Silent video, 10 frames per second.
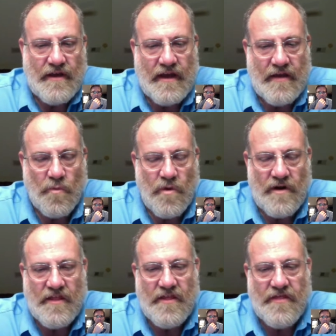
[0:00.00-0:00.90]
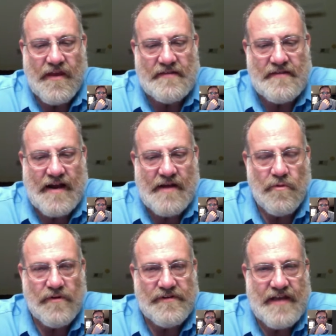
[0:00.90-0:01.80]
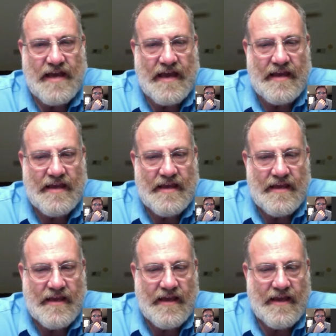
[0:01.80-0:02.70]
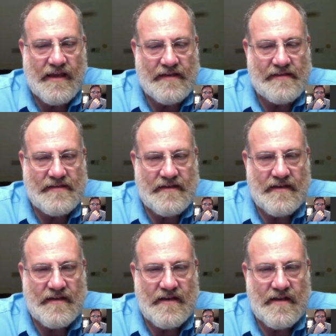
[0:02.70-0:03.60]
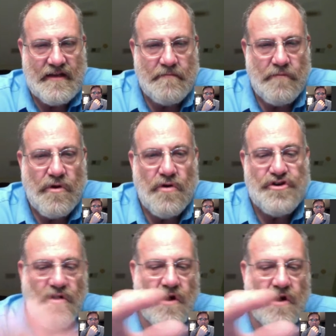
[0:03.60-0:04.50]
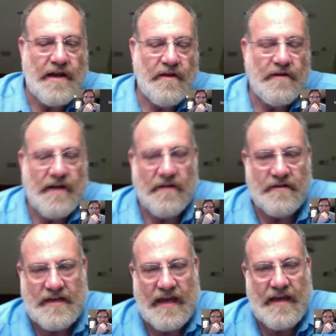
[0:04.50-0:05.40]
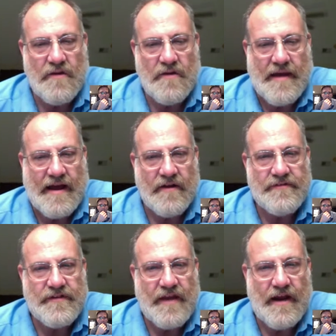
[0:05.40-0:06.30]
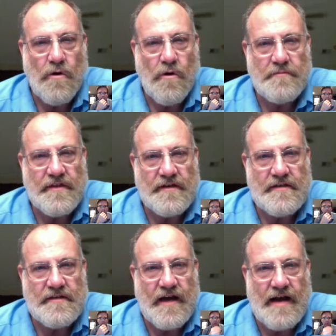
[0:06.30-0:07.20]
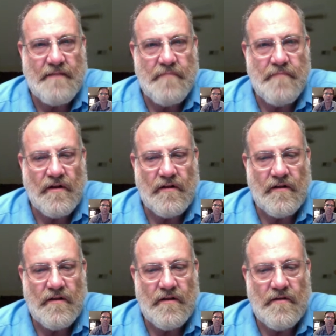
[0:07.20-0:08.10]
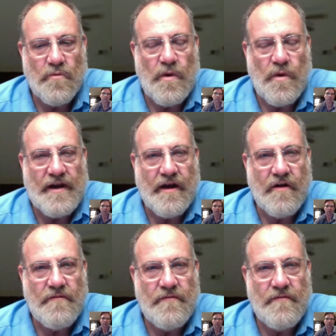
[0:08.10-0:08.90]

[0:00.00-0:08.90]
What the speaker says: And one of the things that I will say is mute your audio. Now take your mouse and go up to the top middle window.